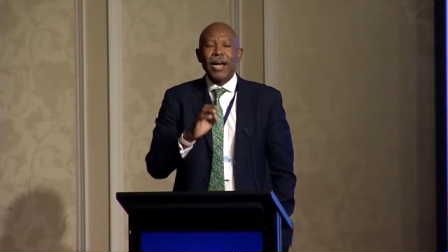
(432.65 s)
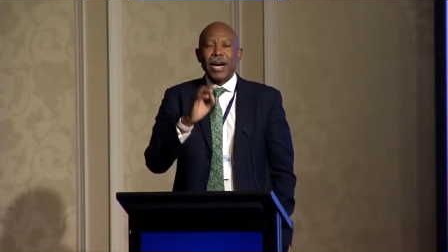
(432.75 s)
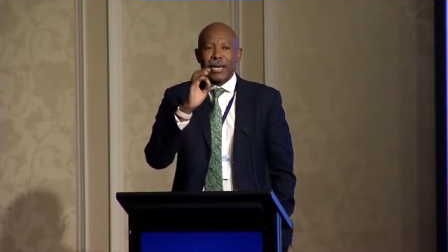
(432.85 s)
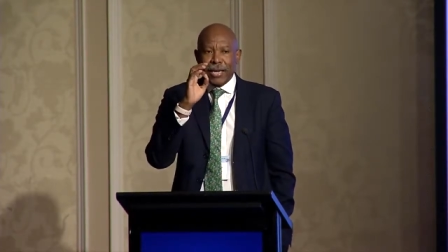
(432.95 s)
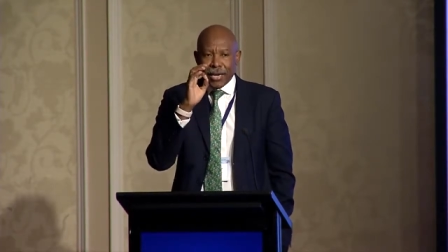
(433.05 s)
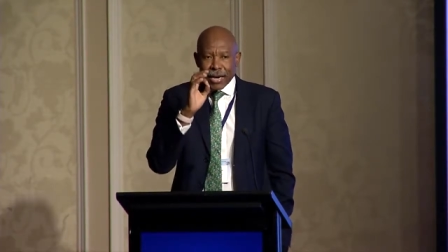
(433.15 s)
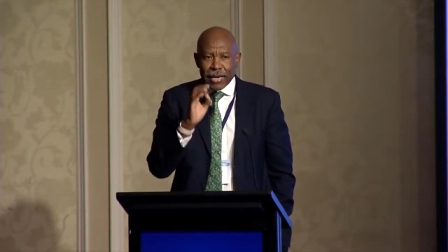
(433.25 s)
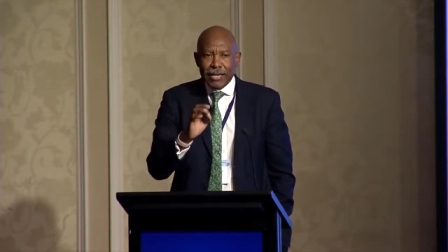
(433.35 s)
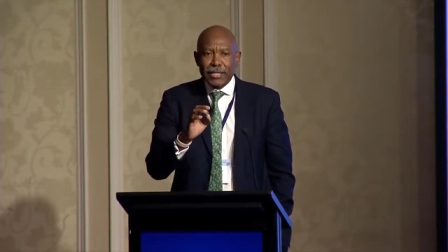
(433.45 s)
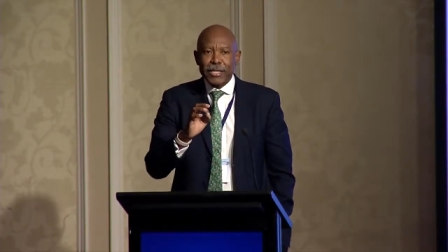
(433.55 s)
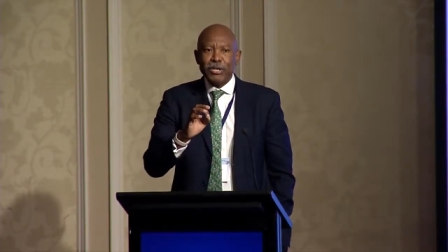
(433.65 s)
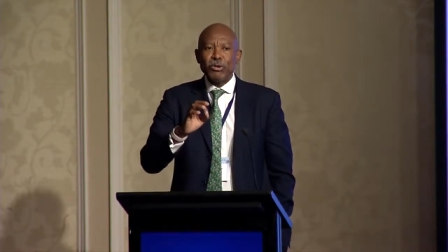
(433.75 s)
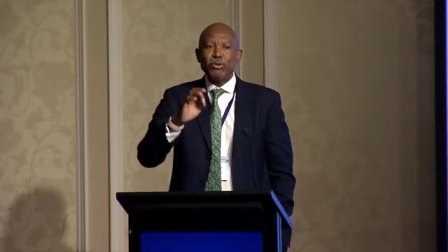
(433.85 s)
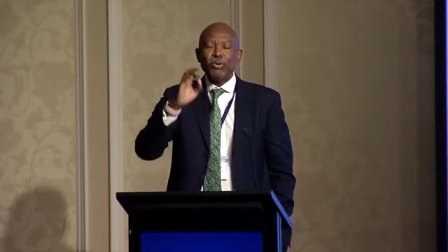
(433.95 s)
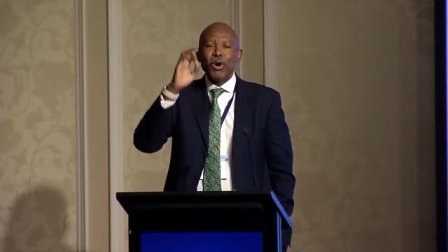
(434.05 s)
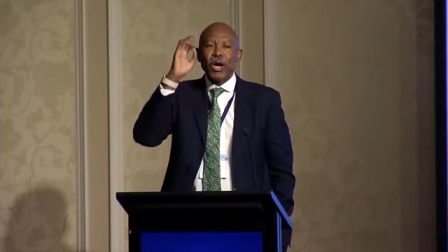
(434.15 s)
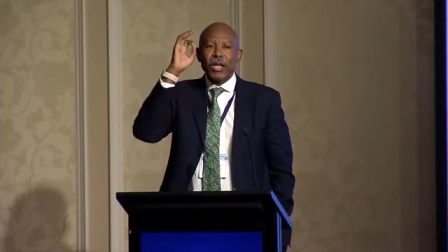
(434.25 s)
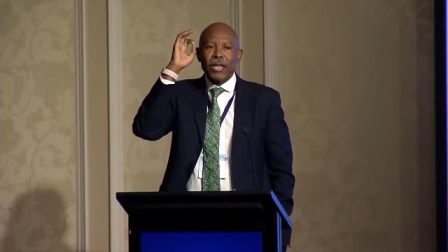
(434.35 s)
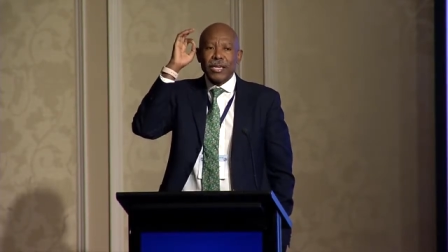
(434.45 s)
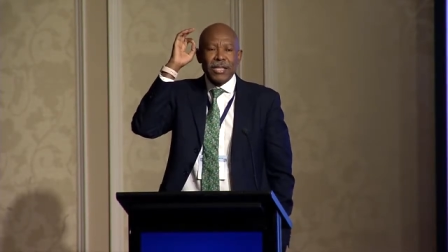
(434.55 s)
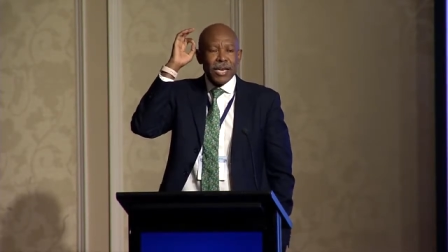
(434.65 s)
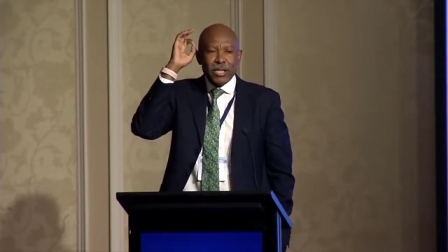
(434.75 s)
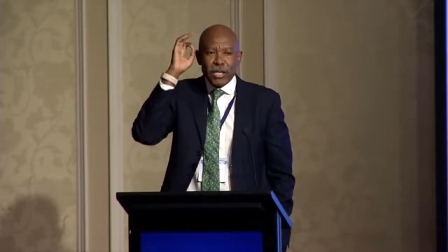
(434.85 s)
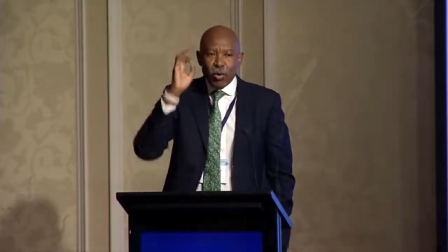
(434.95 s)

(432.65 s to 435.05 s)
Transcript: I can guarantee you that there is a